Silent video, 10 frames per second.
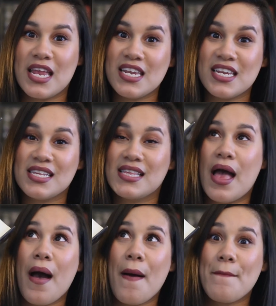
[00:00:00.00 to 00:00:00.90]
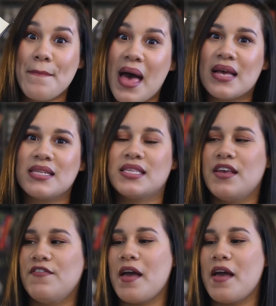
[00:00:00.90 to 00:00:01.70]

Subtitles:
and it is massive.